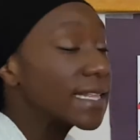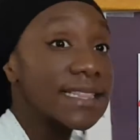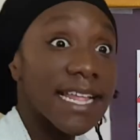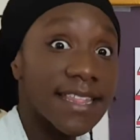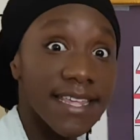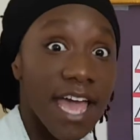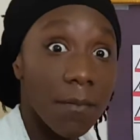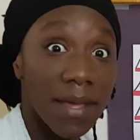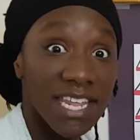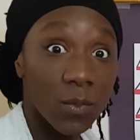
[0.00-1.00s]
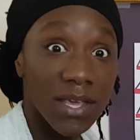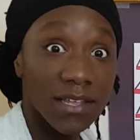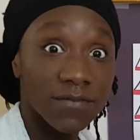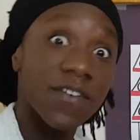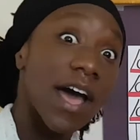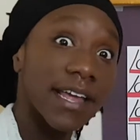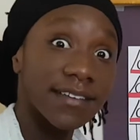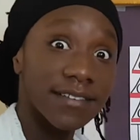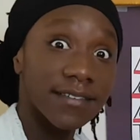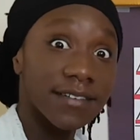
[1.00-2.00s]
Let's see how many we can find.
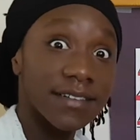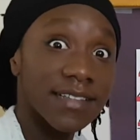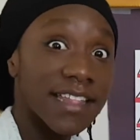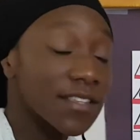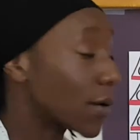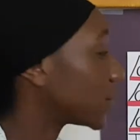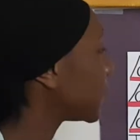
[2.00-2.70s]
Let's go.